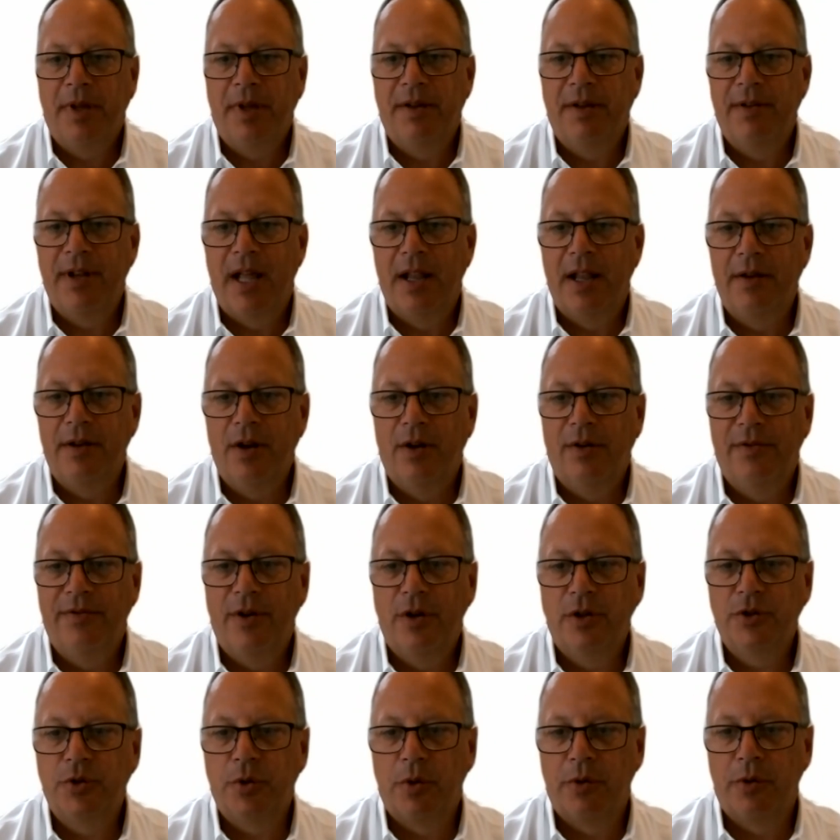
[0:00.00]
given that
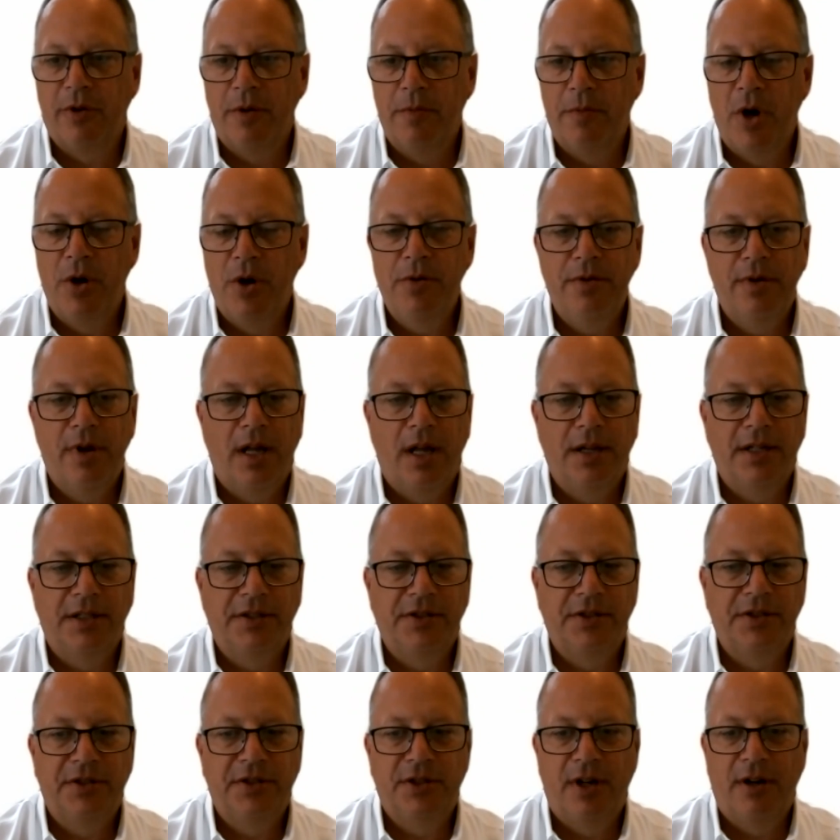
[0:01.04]
folks are remote, not
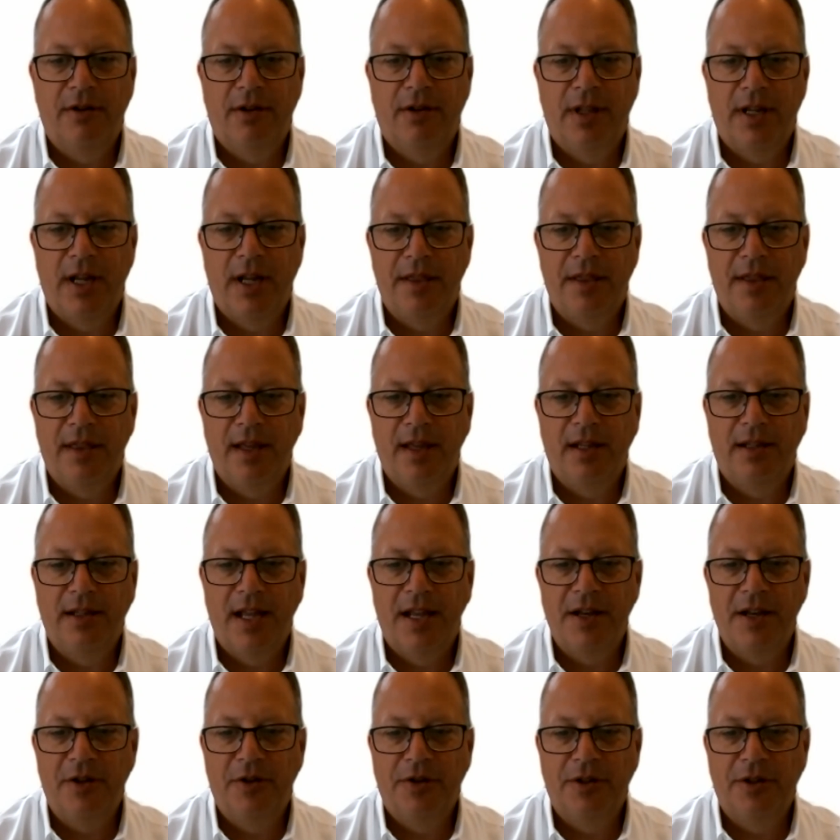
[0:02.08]
necessarily. I think
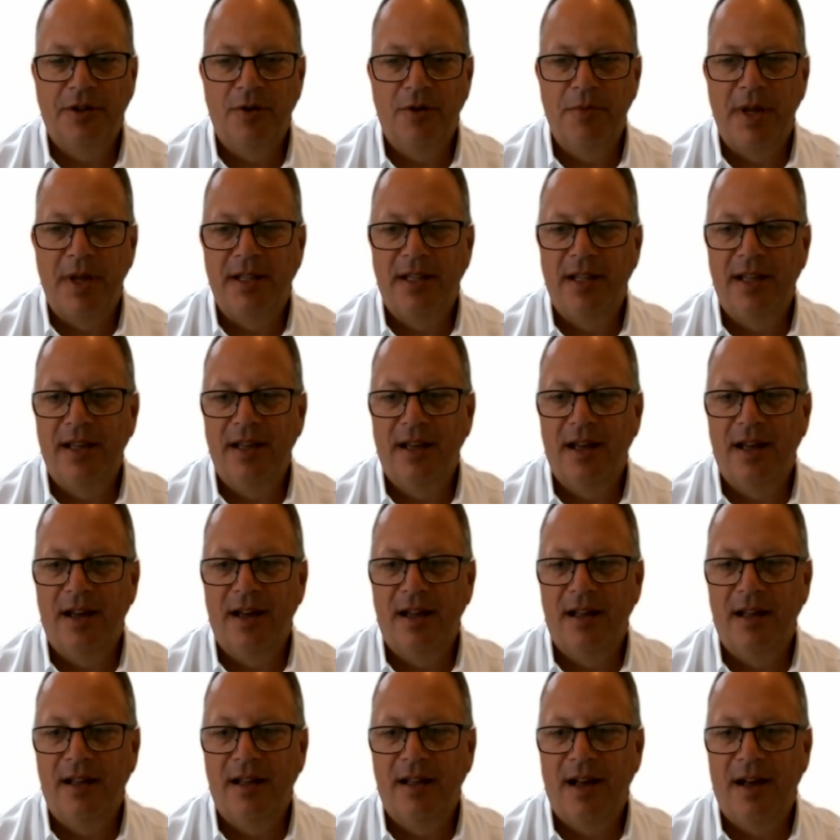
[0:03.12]
Daniel, you made
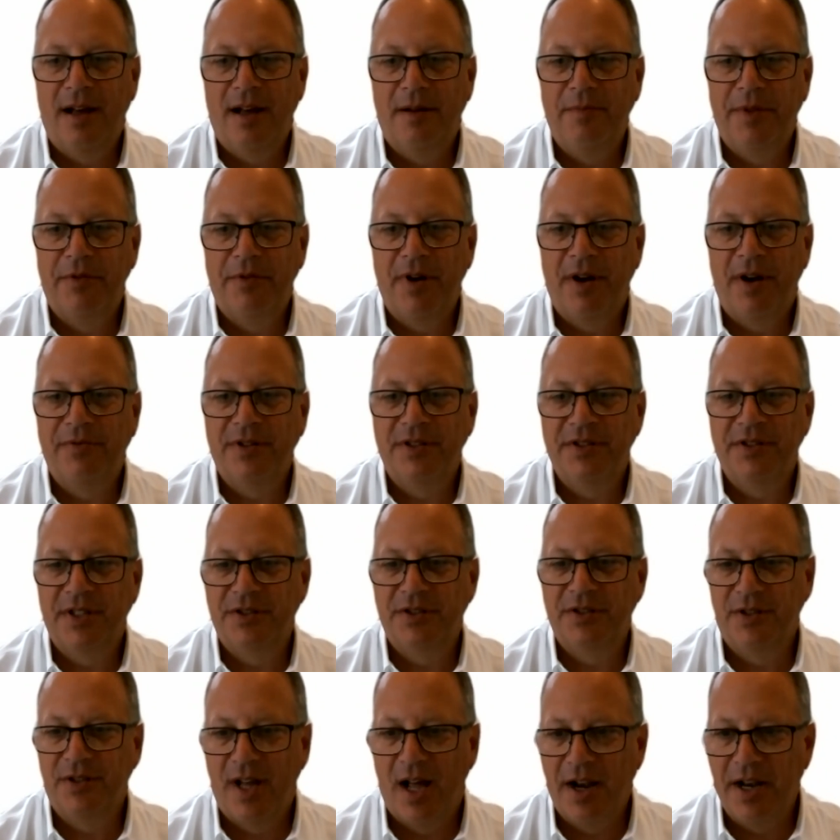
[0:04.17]
the references,